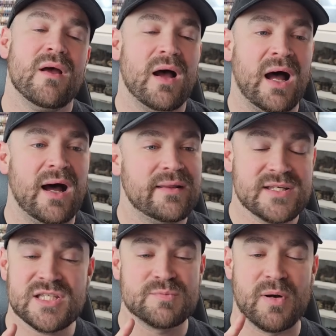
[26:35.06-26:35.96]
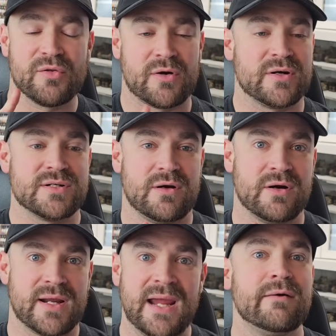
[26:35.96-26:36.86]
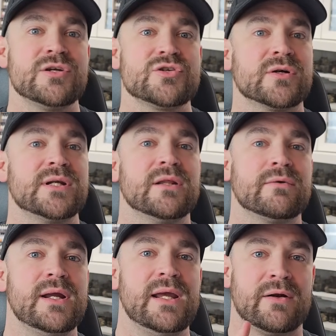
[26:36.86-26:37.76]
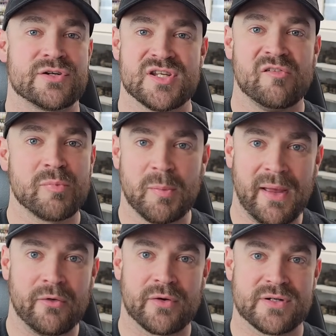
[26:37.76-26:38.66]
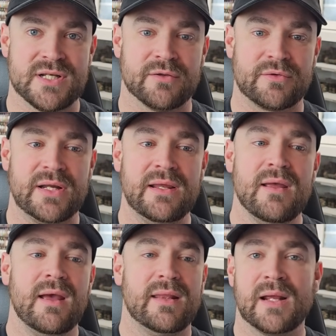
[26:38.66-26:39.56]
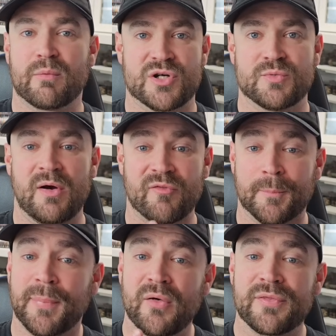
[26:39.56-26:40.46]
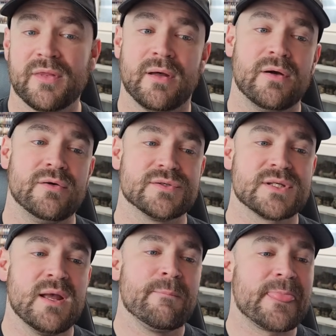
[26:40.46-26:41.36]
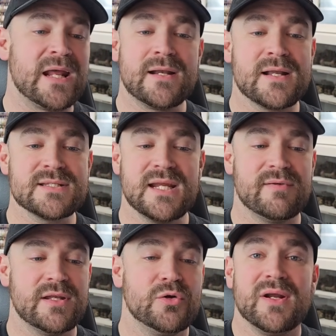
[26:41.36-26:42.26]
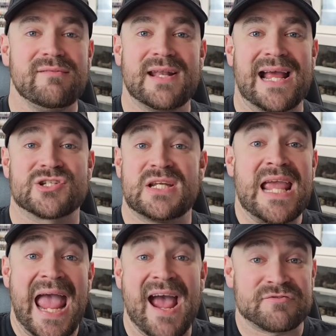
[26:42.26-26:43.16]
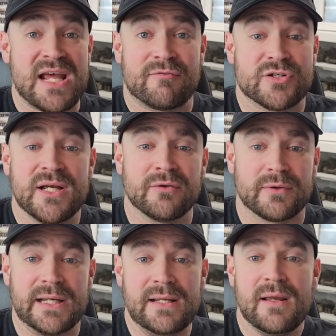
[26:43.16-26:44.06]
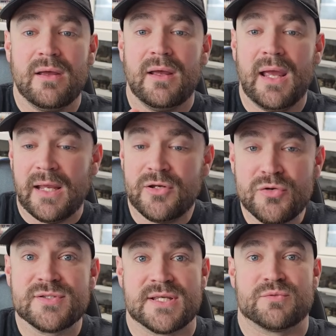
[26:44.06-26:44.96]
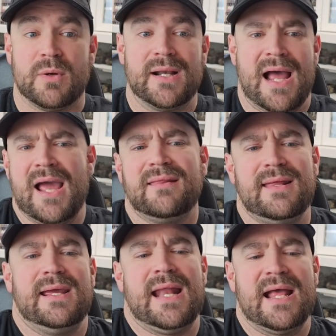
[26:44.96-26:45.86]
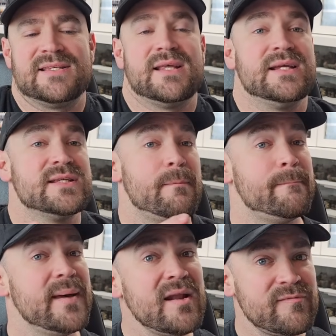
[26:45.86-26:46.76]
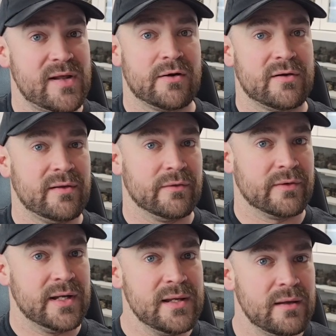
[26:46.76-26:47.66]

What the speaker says: And this is both our carriage artillery and our self-propelled artillery. I think it works well for both of those. And you don't even actually have to have artillery and use this one. I think it has things that benefit artillery,